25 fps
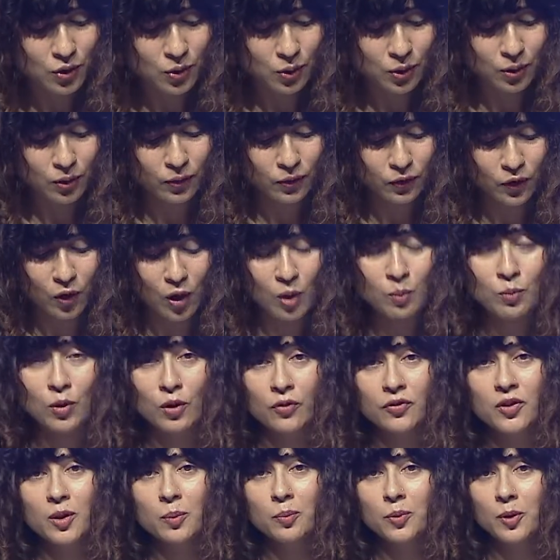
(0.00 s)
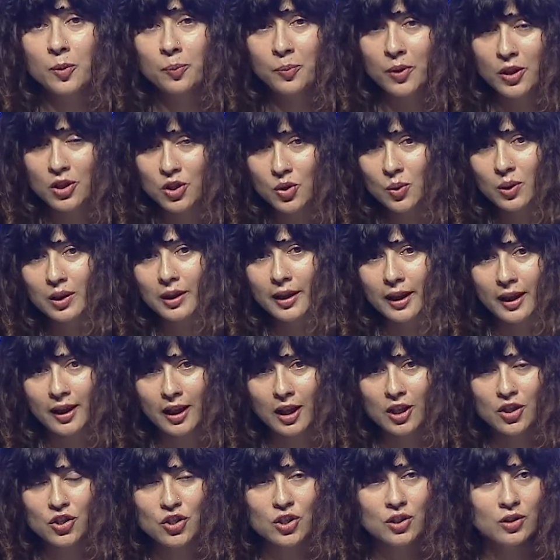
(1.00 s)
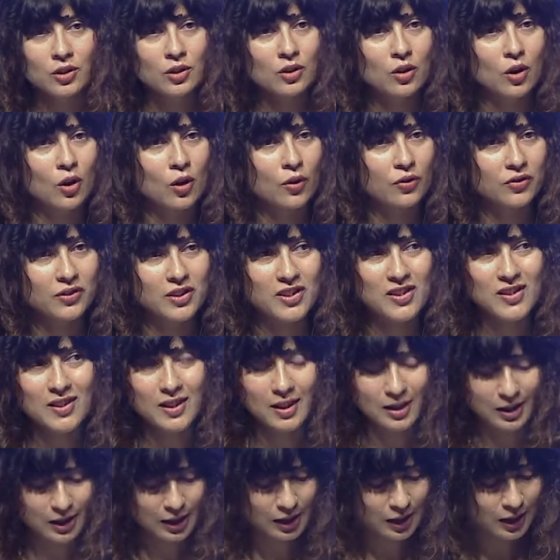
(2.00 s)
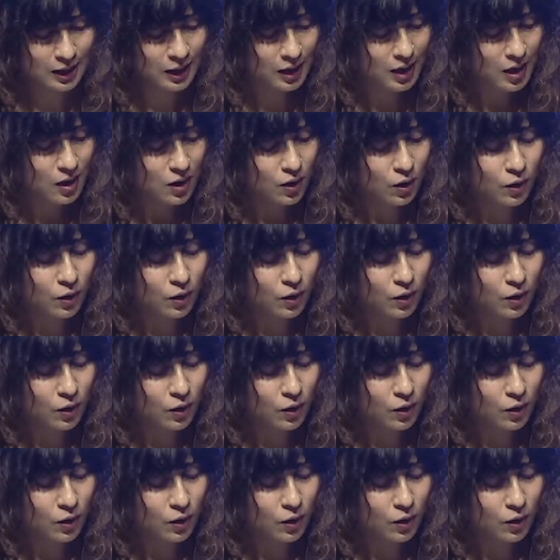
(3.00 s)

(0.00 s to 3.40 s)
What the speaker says: took the form of the perpetual negation of the city,